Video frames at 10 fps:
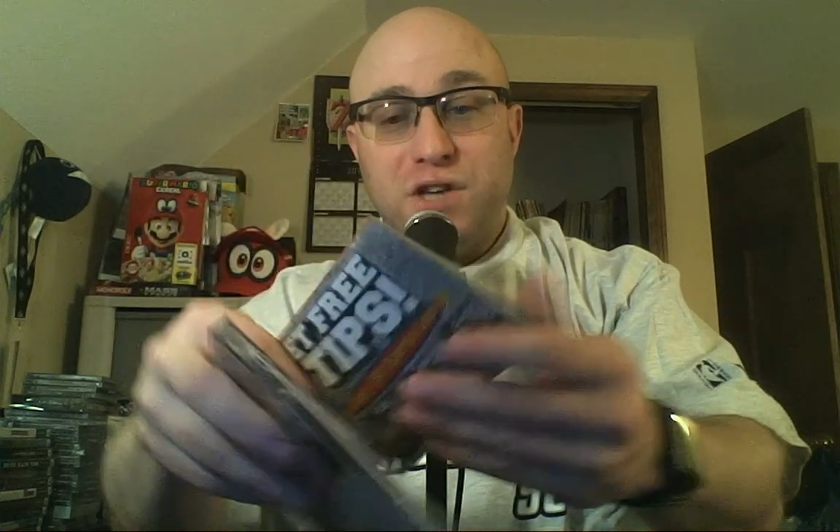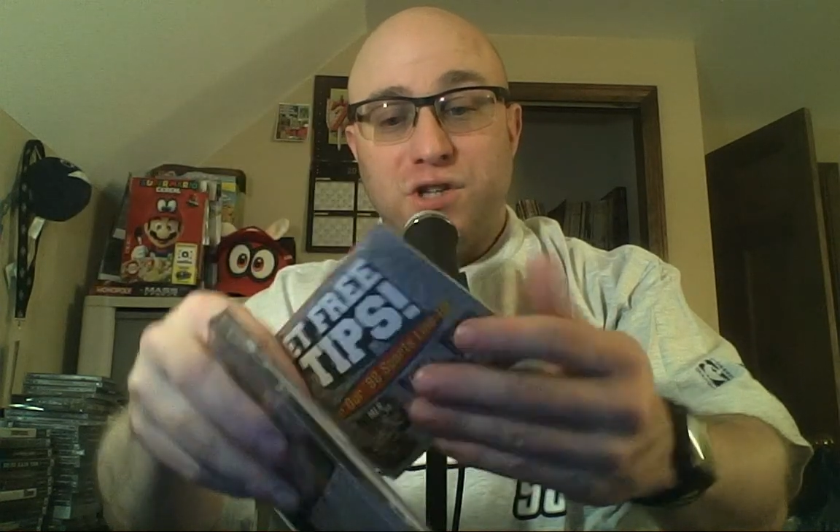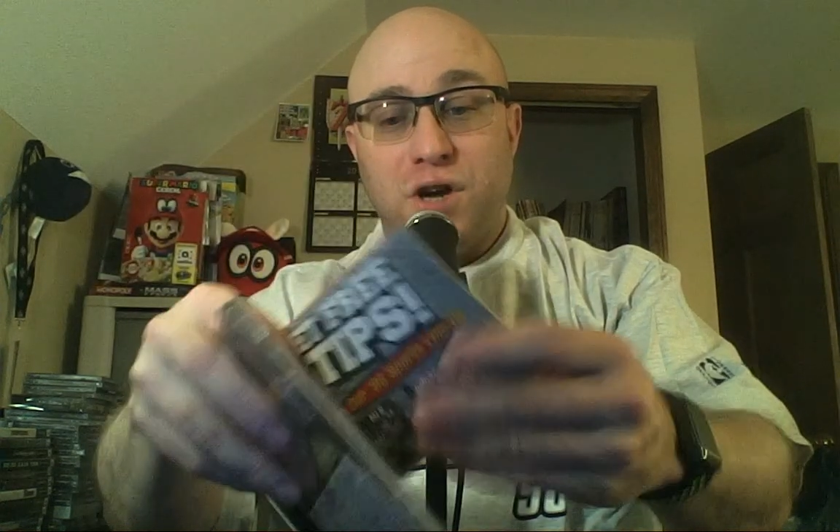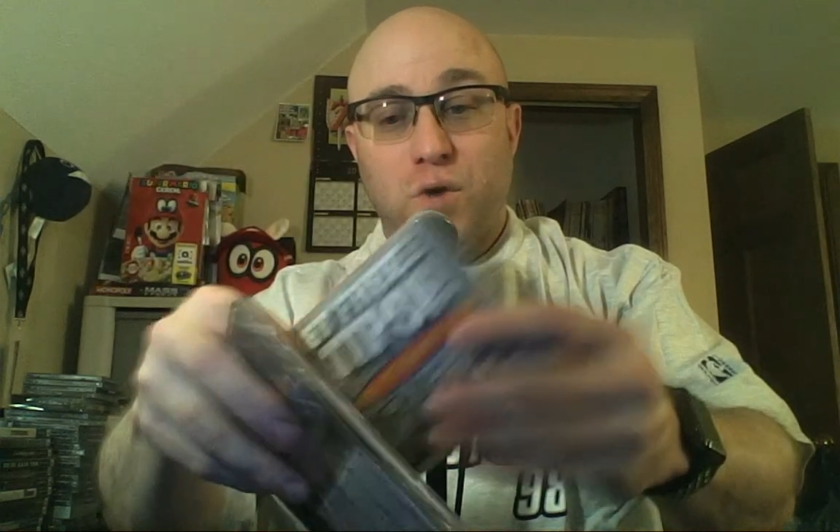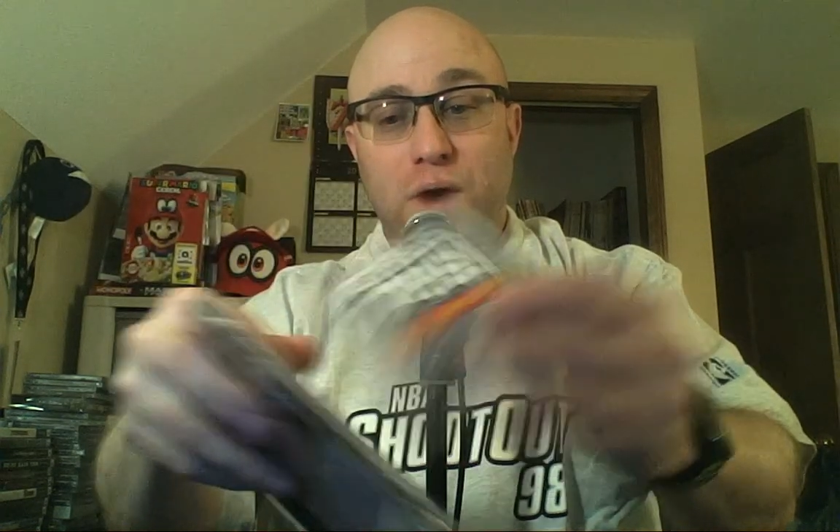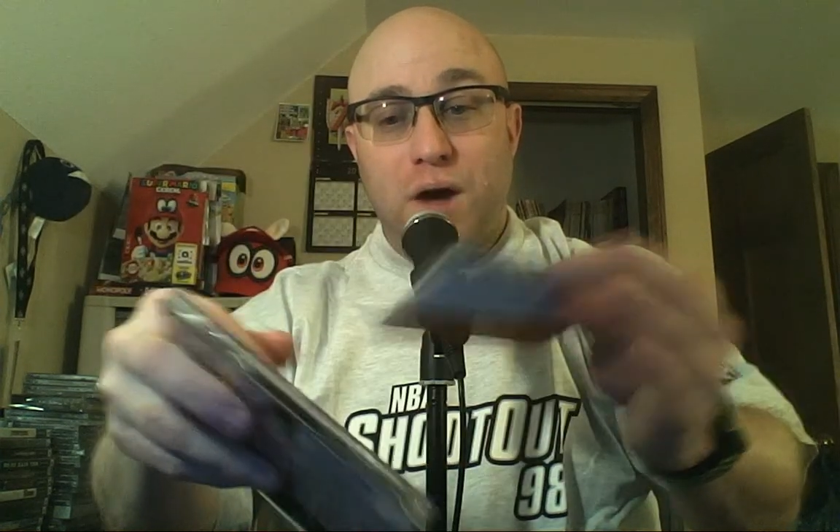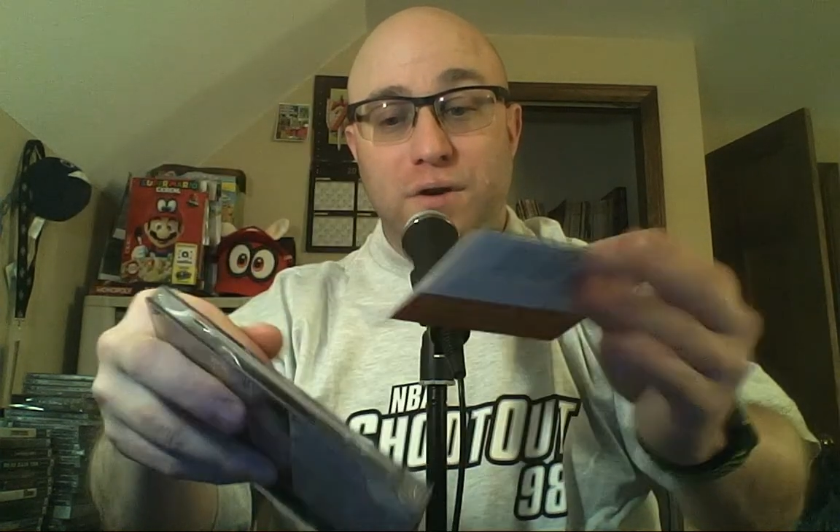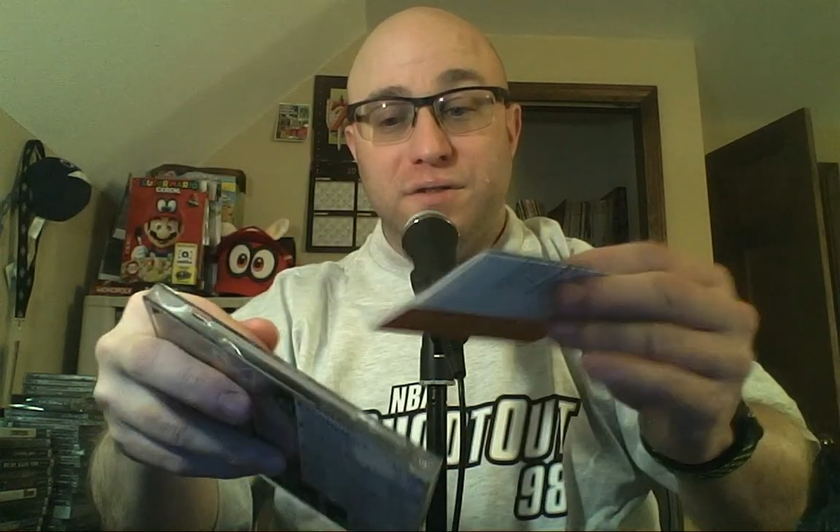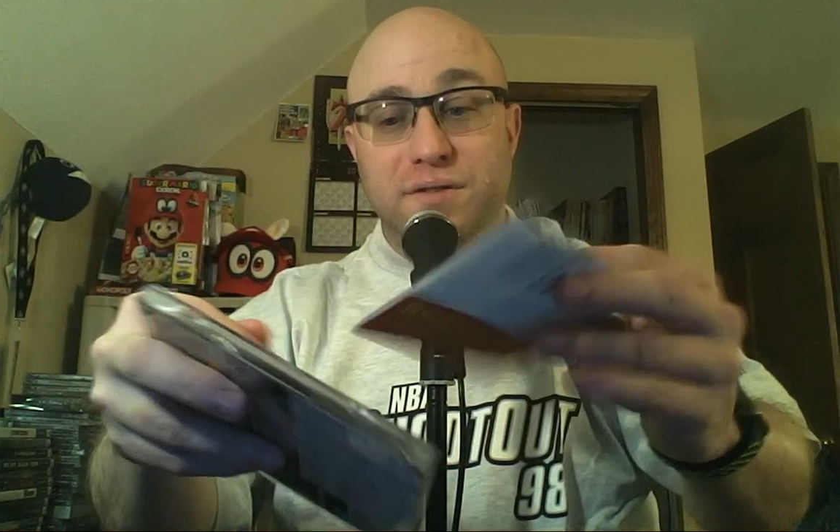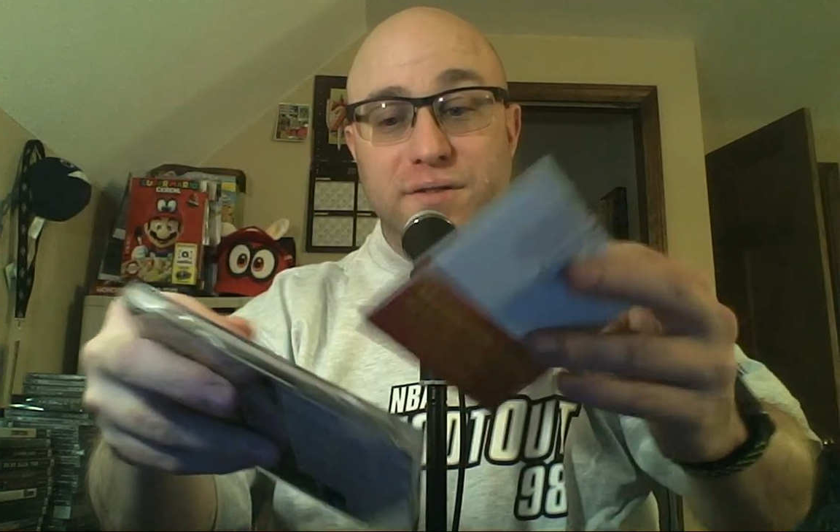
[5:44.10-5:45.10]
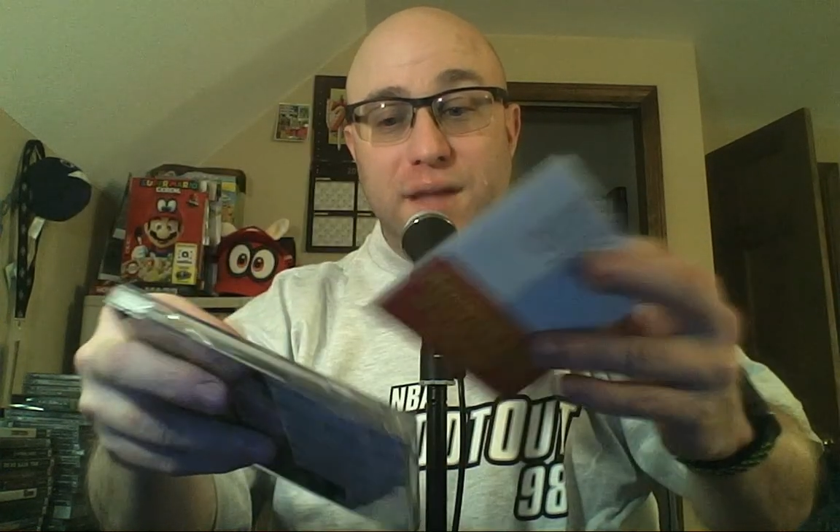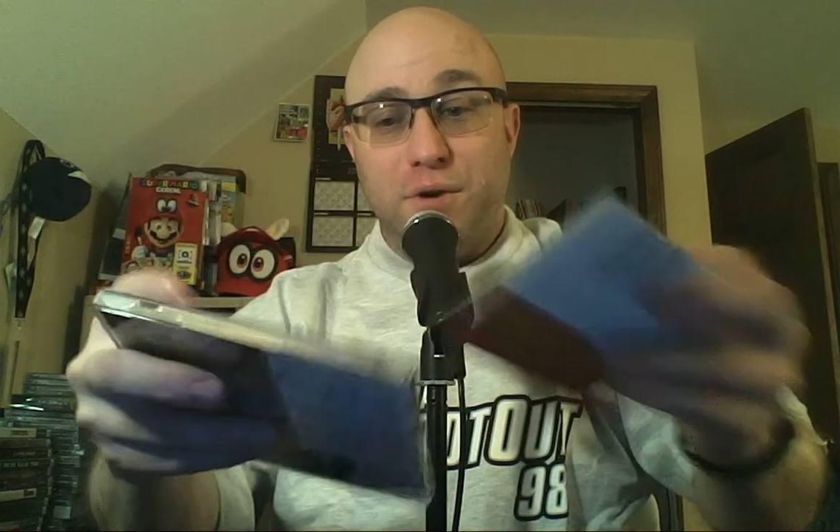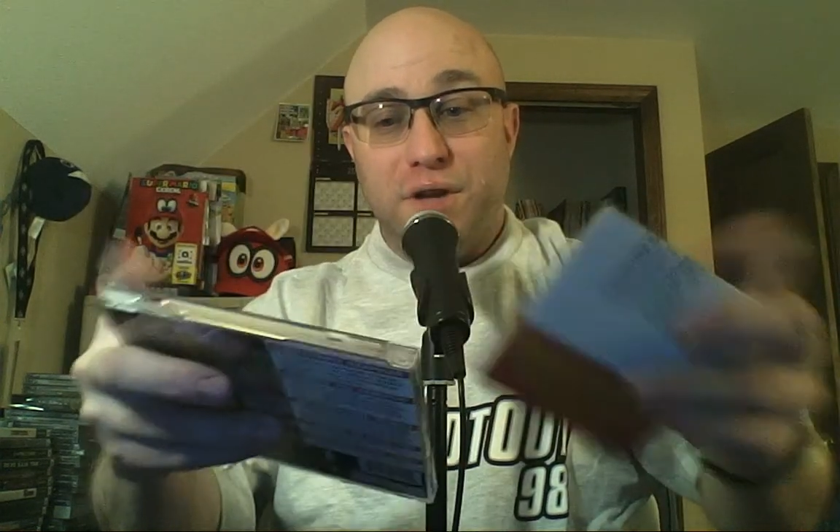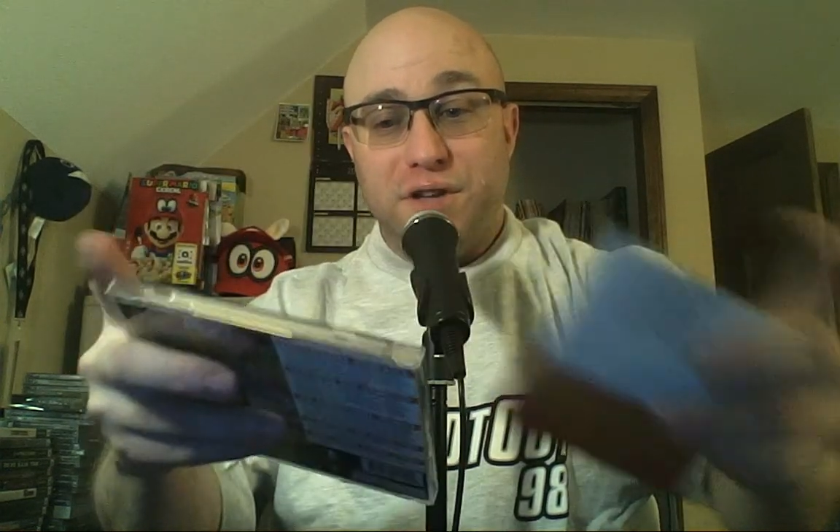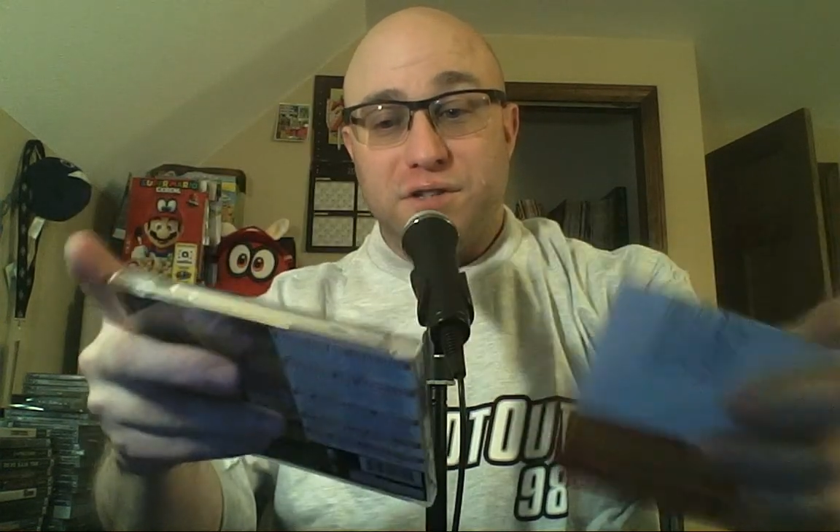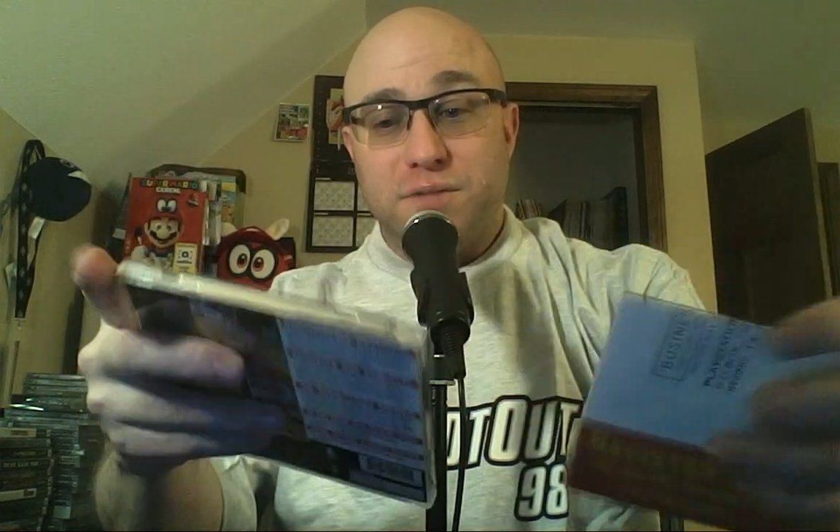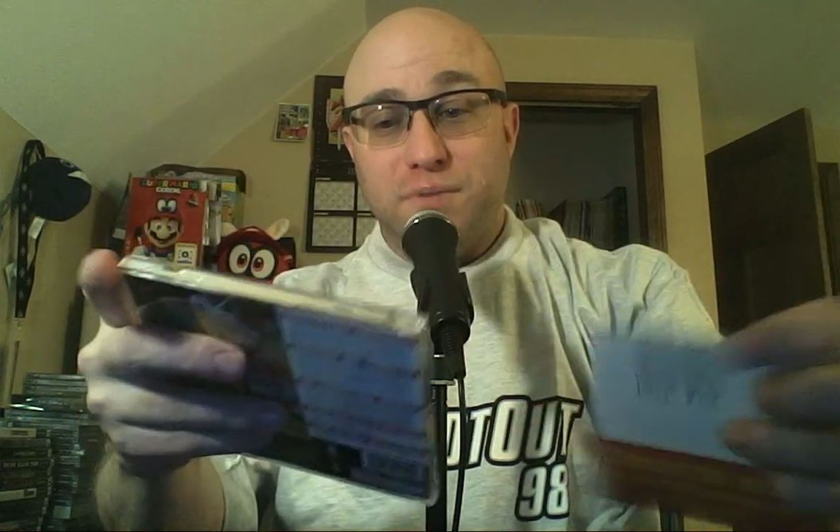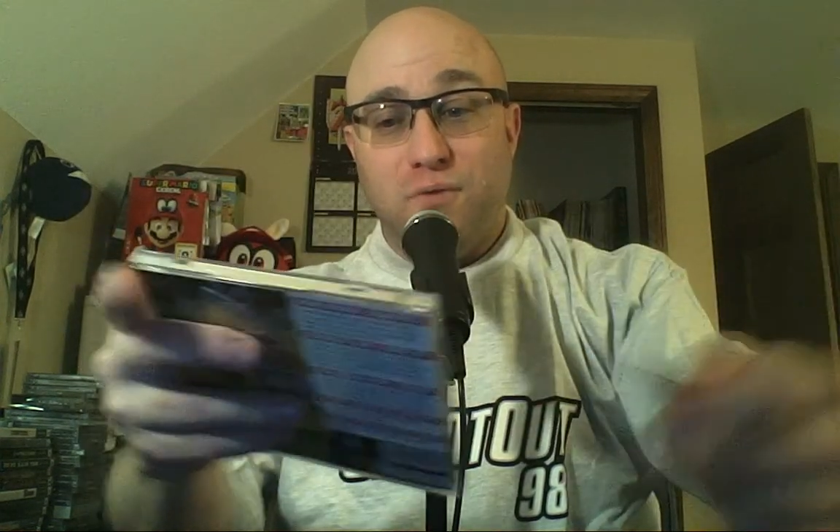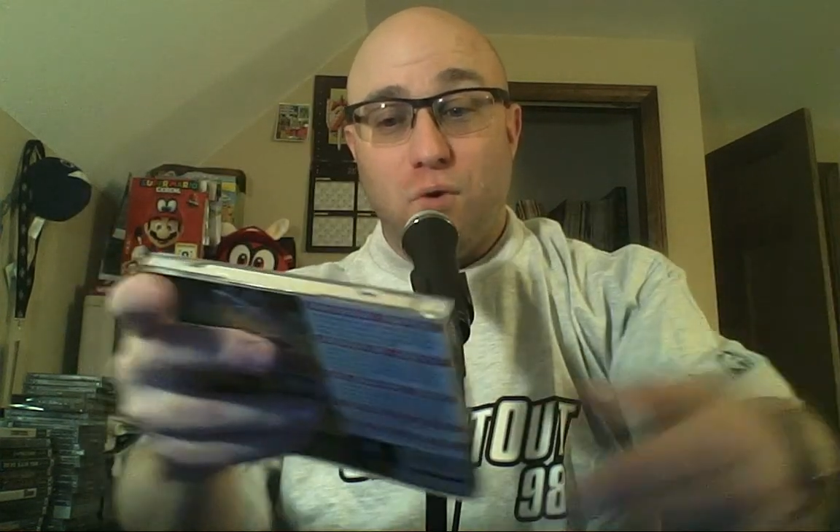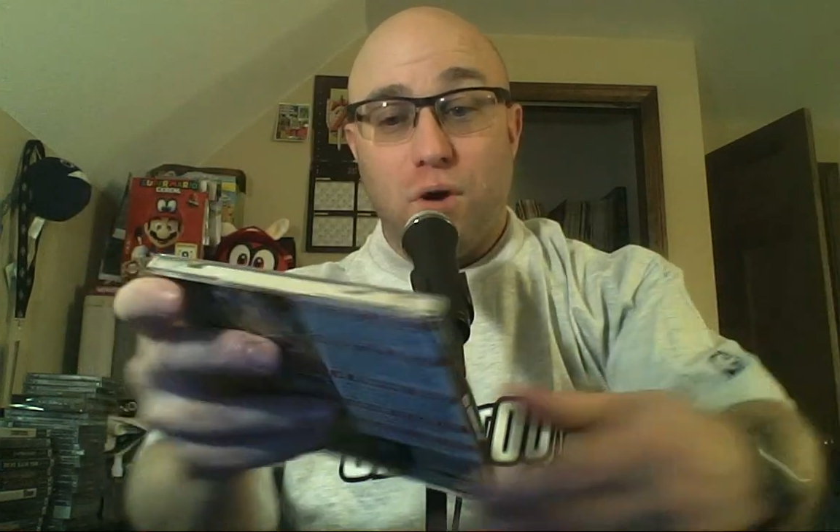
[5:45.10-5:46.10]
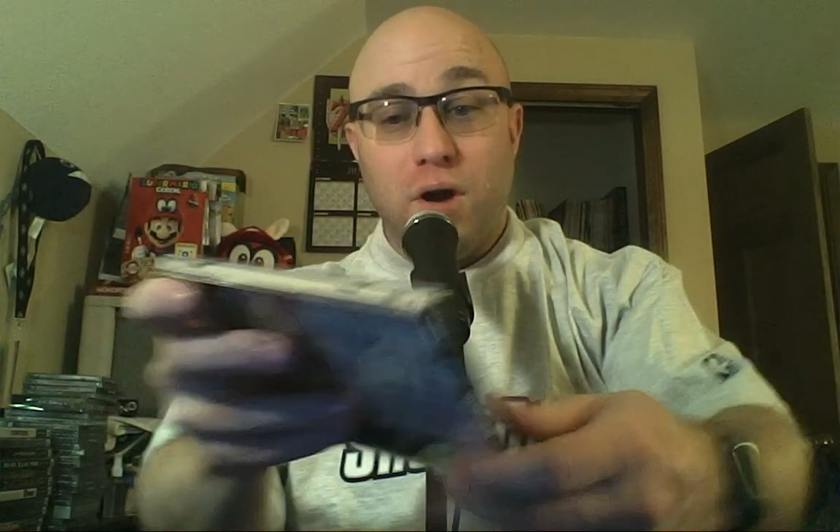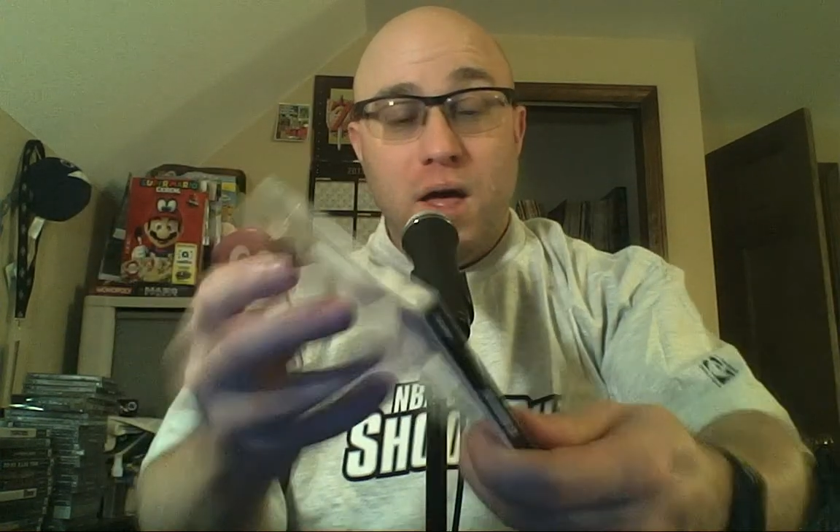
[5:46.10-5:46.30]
Underground demo discs before.